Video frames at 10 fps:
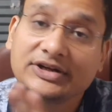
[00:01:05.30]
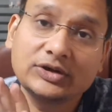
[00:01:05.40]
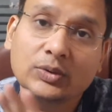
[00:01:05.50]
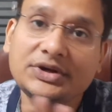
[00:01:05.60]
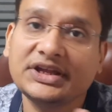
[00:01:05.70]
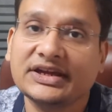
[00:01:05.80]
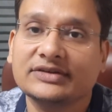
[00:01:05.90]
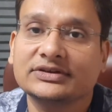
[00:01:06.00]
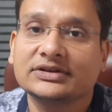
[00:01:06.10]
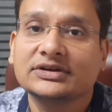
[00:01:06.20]
Don't take
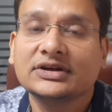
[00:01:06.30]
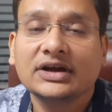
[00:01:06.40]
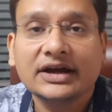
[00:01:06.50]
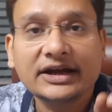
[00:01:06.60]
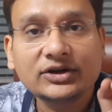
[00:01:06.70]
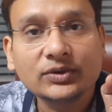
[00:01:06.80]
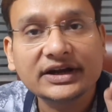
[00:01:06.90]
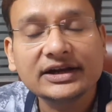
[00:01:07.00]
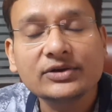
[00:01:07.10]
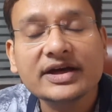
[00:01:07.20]
ever. And to
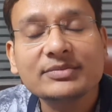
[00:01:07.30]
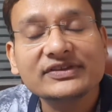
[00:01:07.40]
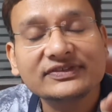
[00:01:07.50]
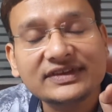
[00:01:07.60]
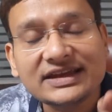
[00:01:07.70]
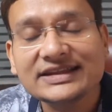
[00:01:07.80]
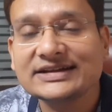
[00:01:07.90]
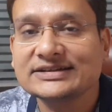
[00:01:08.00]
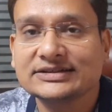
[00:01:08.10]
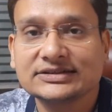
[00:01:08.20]
conclude, I must say
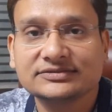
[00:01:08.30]
that